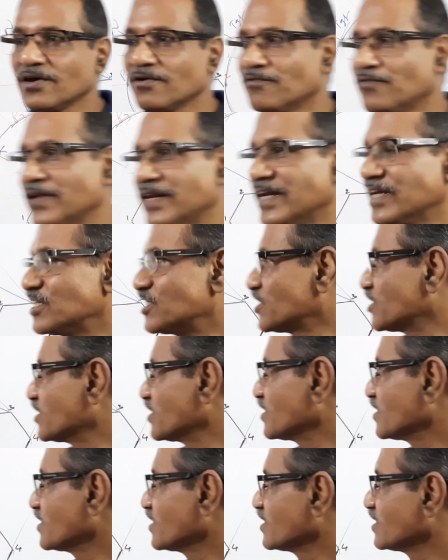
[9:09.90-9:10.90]
finish
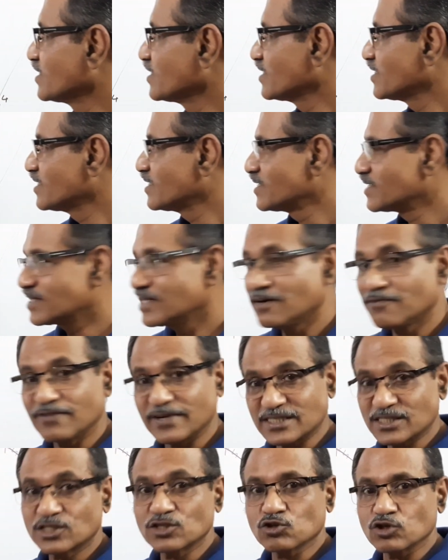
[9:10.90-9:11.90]
the
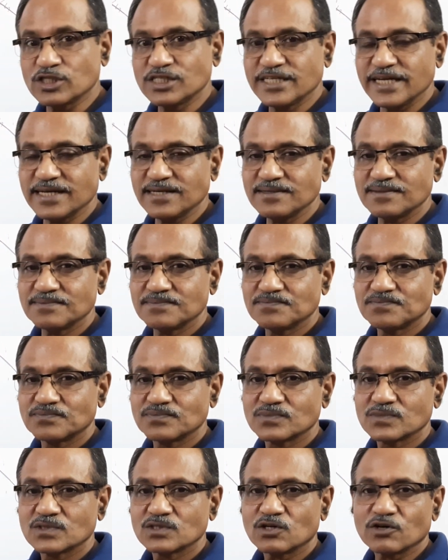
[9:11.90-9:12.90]
first question
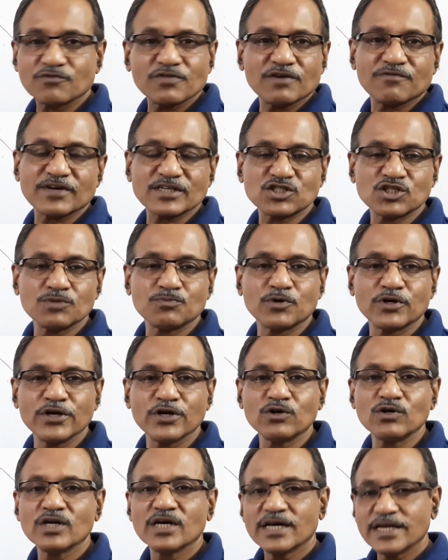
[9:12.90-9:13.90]
of the first
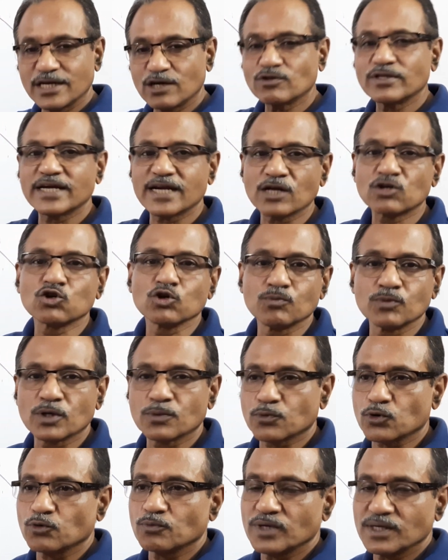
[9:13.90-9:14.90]
module. Now there are two more
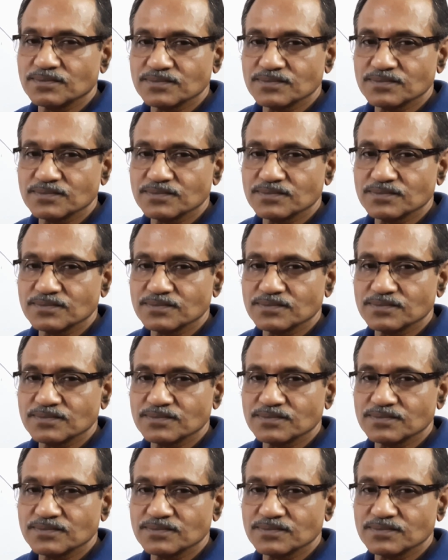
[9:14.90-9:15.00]
problems.